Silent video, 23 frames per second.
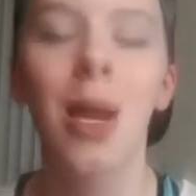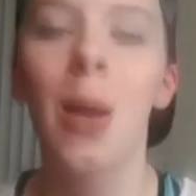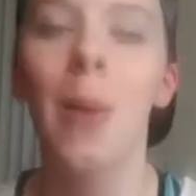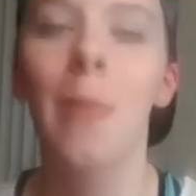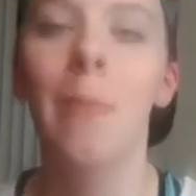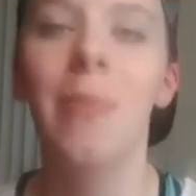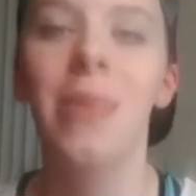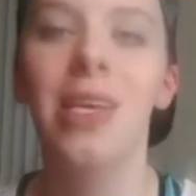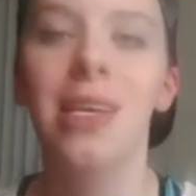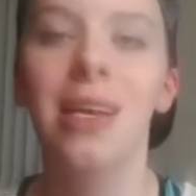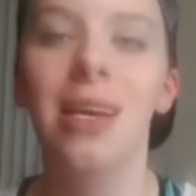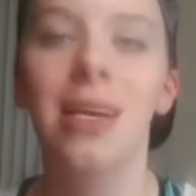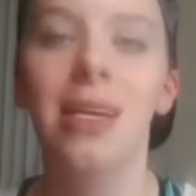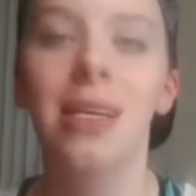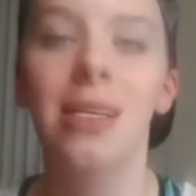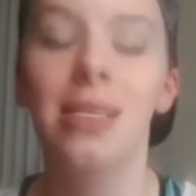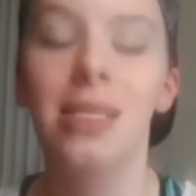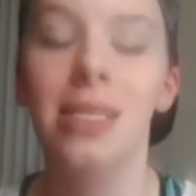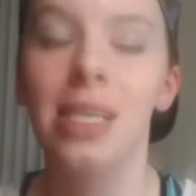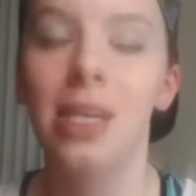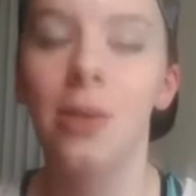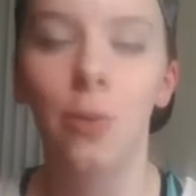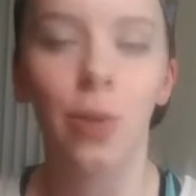
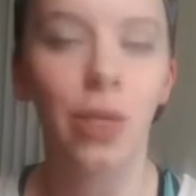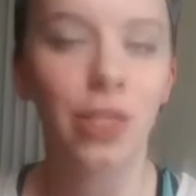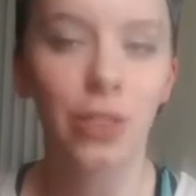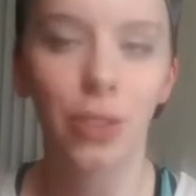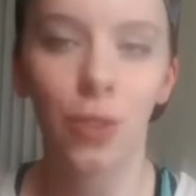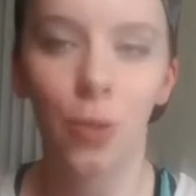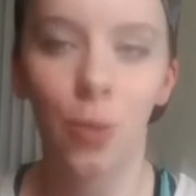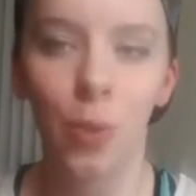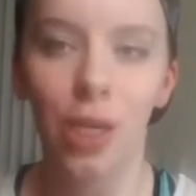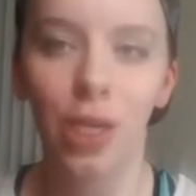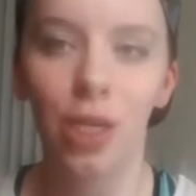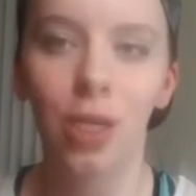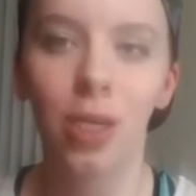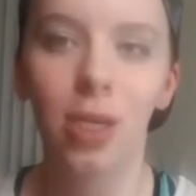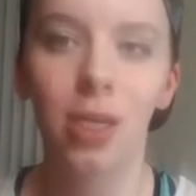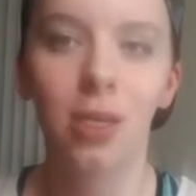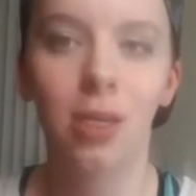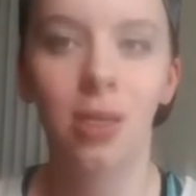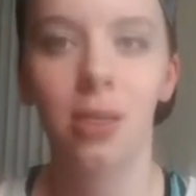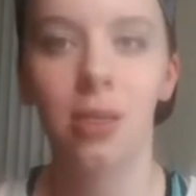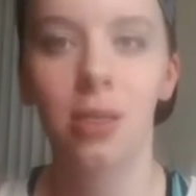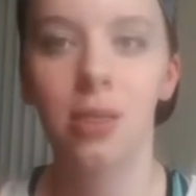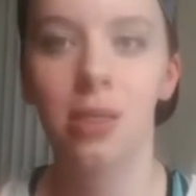because the original
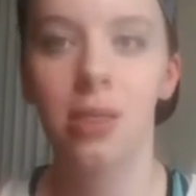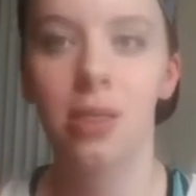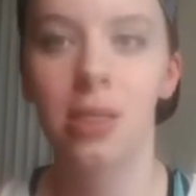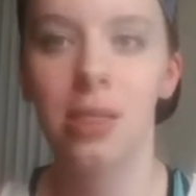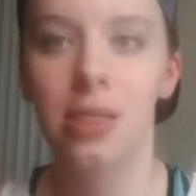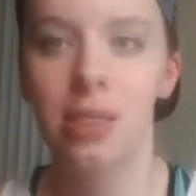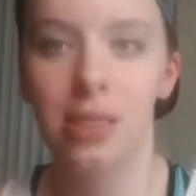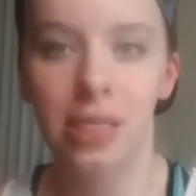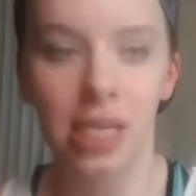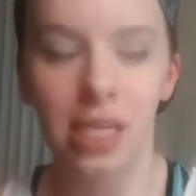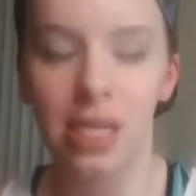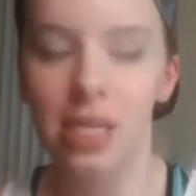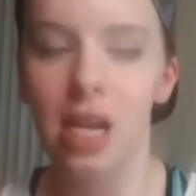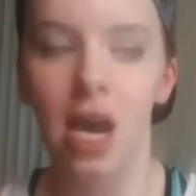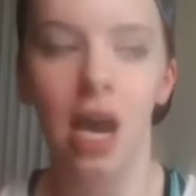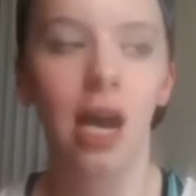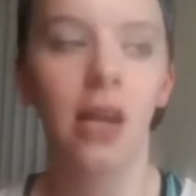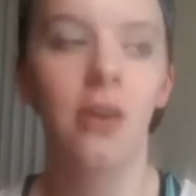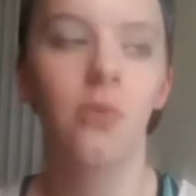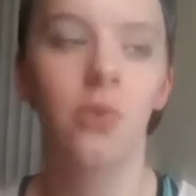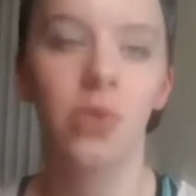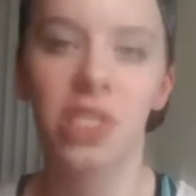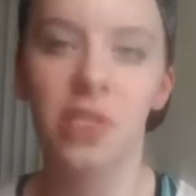winner did
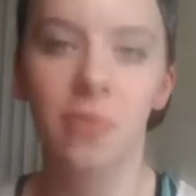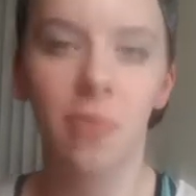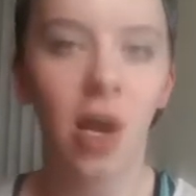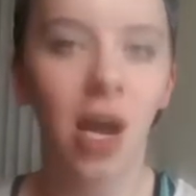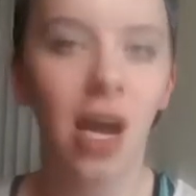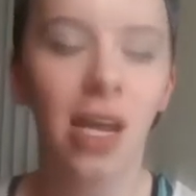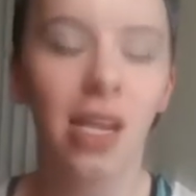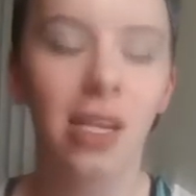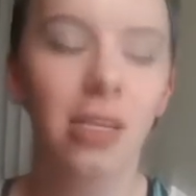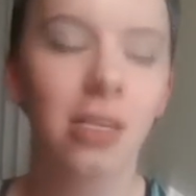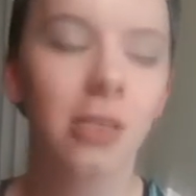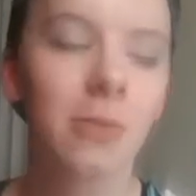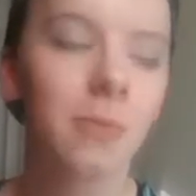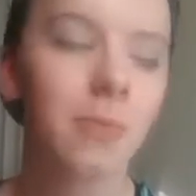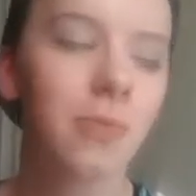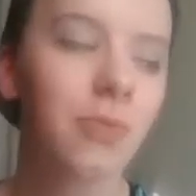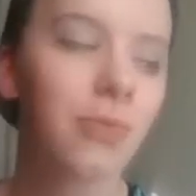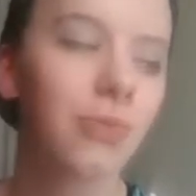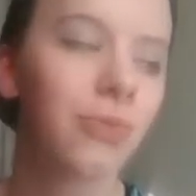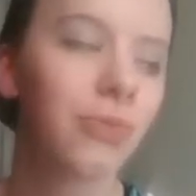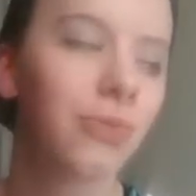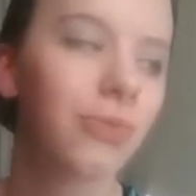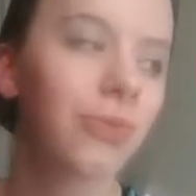not respond.
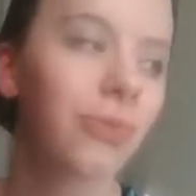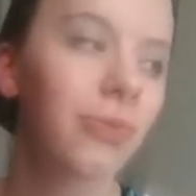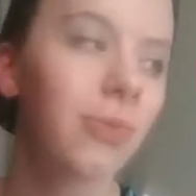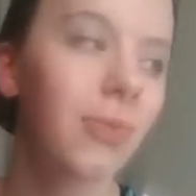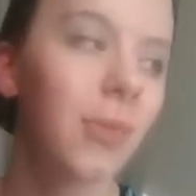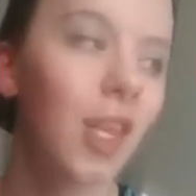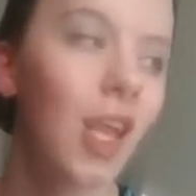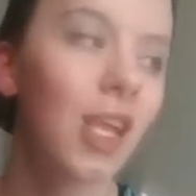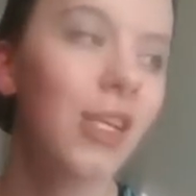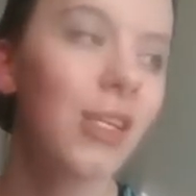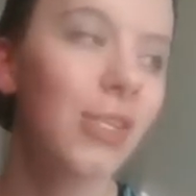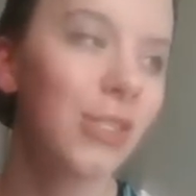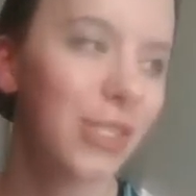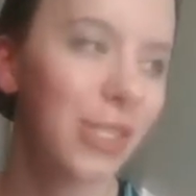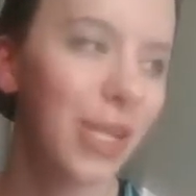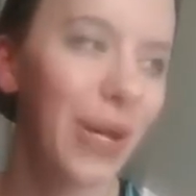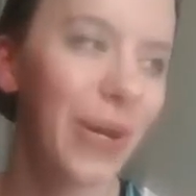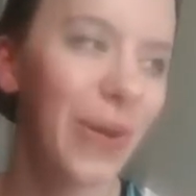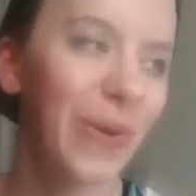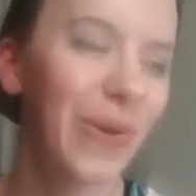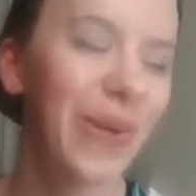So